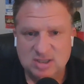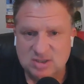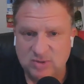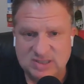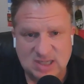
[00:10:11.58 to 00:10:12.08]

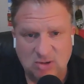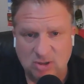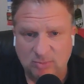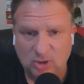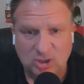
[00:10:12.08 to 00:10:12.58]
So he's
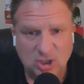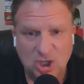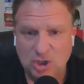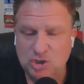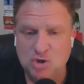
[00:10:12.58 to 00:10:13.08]
telling them, look,
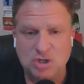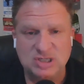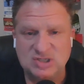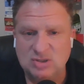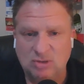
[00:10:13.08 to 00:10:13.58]
you
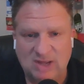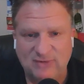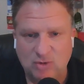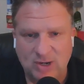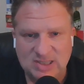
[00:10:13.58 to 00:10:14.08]
can still
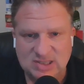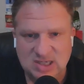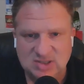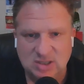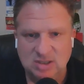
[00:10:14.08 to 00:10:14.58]
have a great
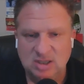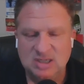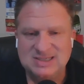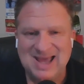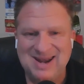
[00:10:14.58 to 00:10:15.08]
season.
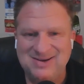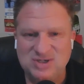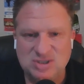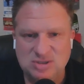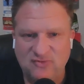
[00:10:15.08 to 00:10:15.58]
10
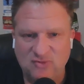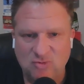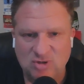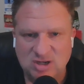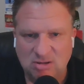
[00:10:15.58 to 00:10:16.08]
and 2 for
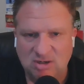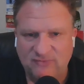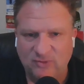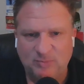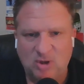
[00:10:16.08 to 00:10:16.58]
North Carolina
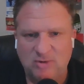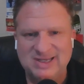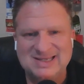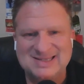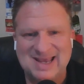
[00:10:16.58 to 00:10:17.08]
football
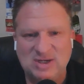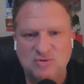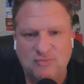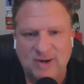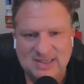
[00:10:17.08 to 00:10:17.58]
is a
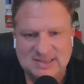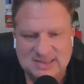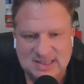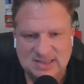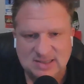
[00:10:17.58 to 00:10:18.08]
great
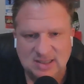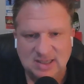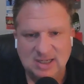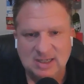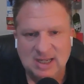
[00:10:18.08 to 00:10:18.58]
season.
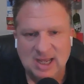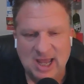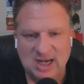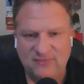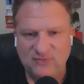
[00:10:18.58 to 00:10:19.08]

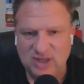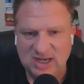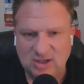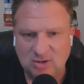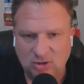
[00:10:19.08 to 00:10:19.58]
And if they
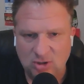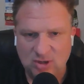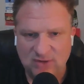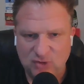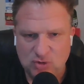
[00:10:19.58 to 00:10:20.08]
close
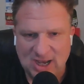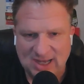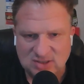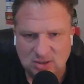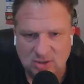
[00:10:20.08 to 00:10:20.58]
if you
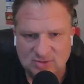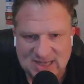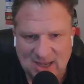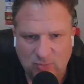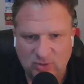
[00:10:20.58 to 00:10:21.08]
guys close
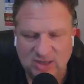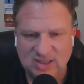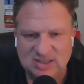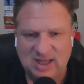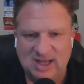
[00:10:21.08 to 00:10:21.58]
out winning
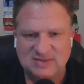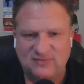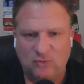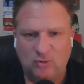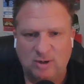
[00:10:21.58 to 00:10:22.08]
these last
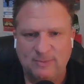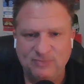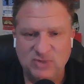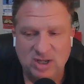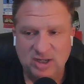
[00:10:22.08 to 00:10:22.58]
four,
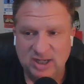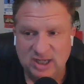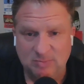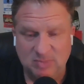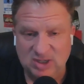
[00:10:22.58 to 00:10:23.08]

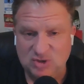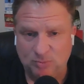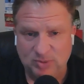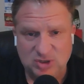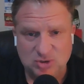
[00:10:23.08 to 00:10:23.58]
it means you'll
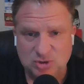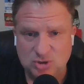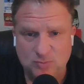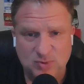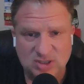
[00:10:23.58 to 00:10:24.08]
beat your
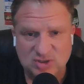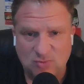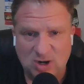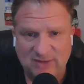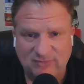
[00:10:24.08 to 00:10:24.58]
two biggest
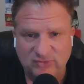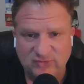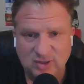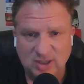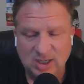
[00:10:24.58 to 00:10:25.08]

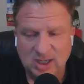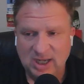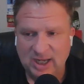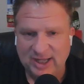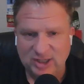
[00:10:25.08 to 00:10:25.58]
rivals
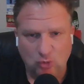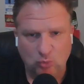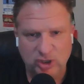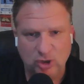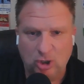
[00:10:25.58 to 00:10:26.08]
and you'll
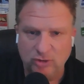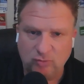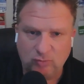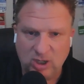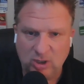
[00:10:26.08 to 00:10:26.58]
win on
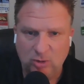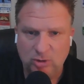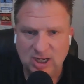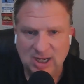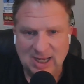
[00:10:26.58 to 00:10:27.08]
the road